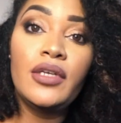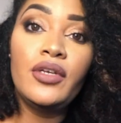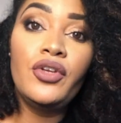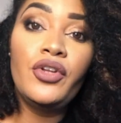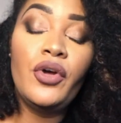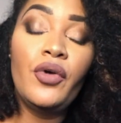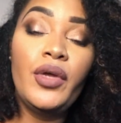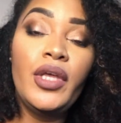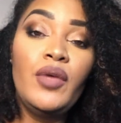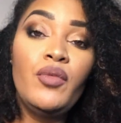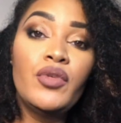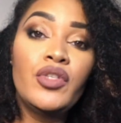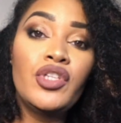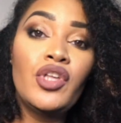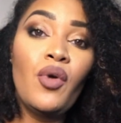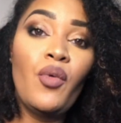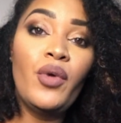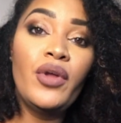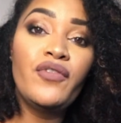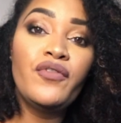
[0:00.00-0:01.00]
You know, he was
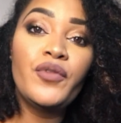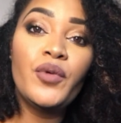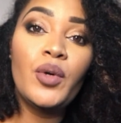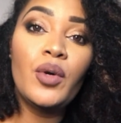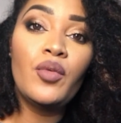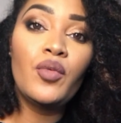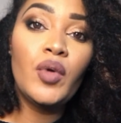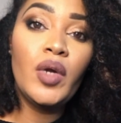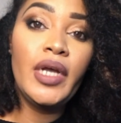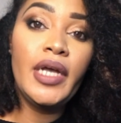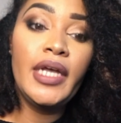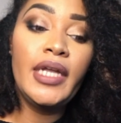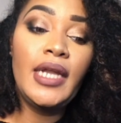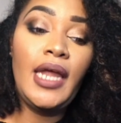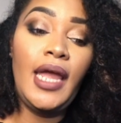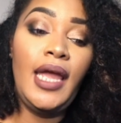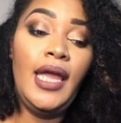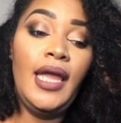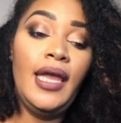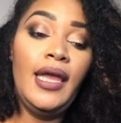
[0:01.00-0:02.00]
going for a run,
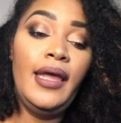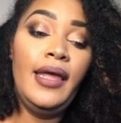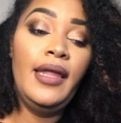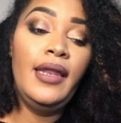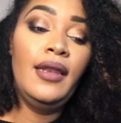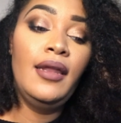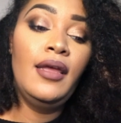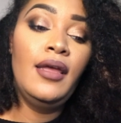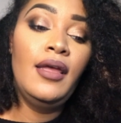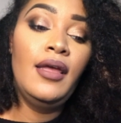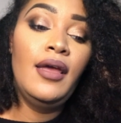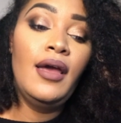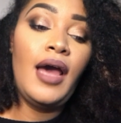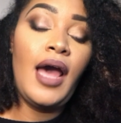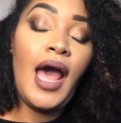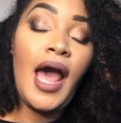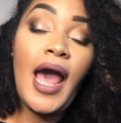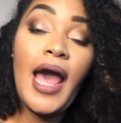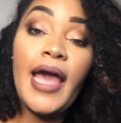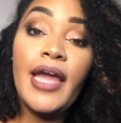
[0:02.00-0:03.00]
and
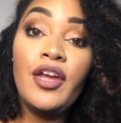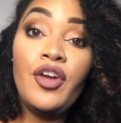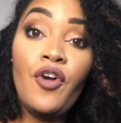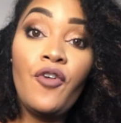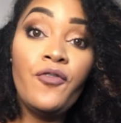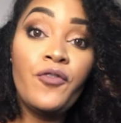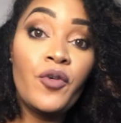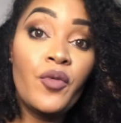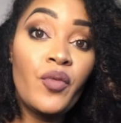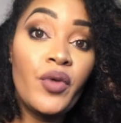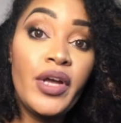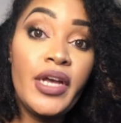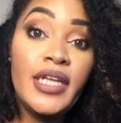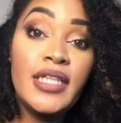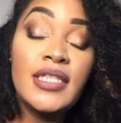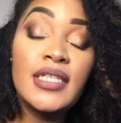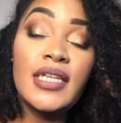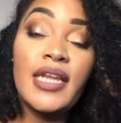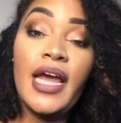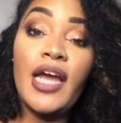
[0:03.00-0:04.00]
I go for
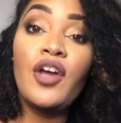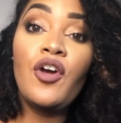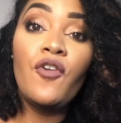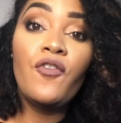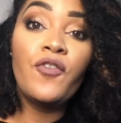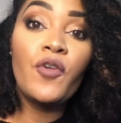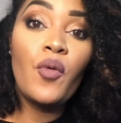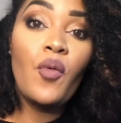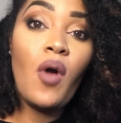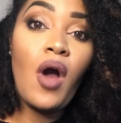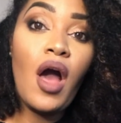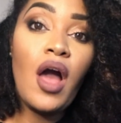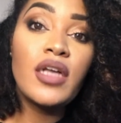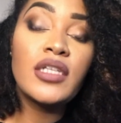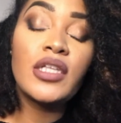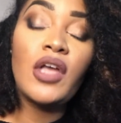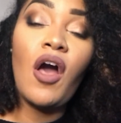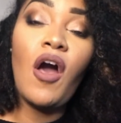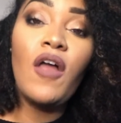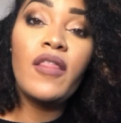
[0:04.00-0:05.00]
runs and I go for
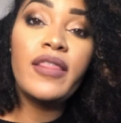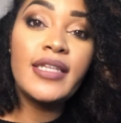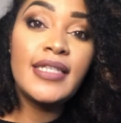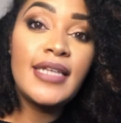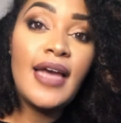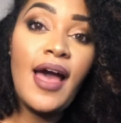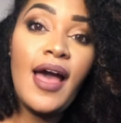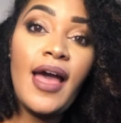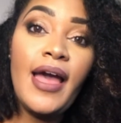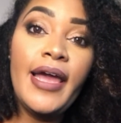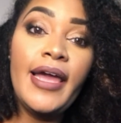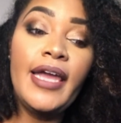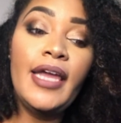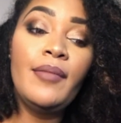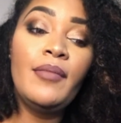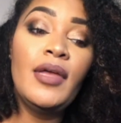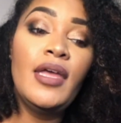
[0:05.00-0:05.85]
walks all the time.